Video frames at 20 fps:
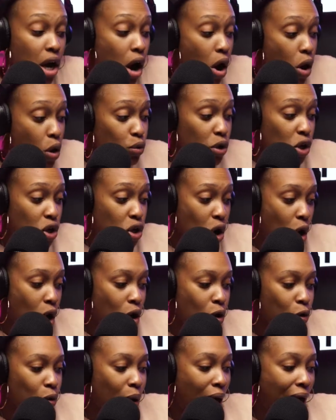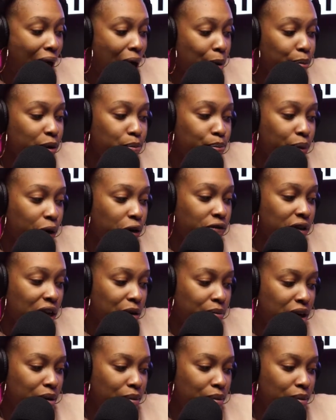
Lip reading: Oh, Nicole, happy birthday, babe.